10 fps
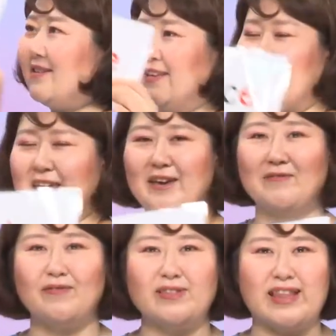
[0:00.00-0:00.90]

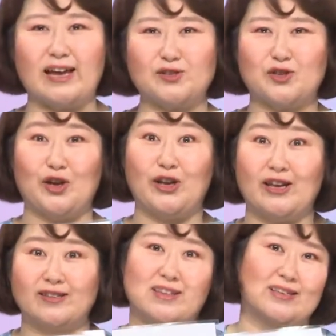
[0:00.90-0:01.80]
Give that
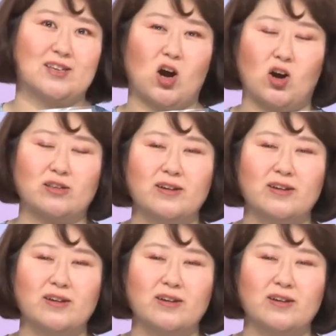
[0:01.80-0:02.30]
student this card.